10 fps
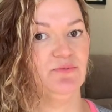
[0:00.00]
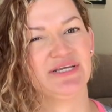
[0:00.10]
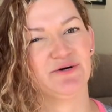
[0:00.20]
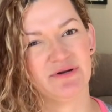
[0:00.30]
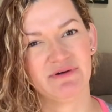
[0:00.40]
They
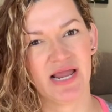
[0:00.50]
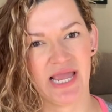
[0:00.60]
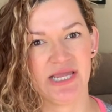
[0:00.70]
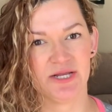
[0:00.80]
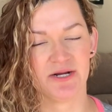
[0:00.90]
don't ever
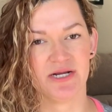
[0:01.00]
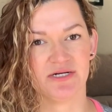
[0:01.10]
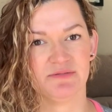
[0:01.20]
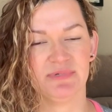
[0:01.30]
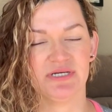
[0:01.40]
hate your
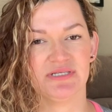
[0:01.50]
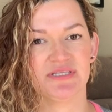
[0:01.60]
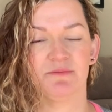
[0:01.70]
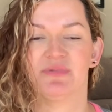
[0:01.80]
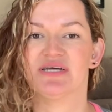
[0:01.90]
ears because
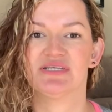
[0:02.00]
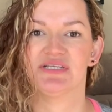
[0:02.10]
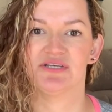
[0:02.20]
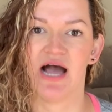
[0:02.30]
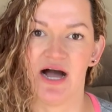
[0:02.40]
it's a
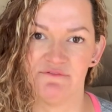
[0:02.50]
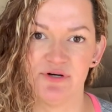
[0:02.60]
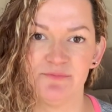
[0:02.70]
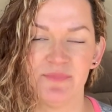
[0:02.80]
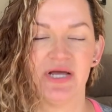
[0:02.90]
blessing to have
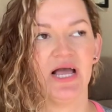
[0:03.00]
them.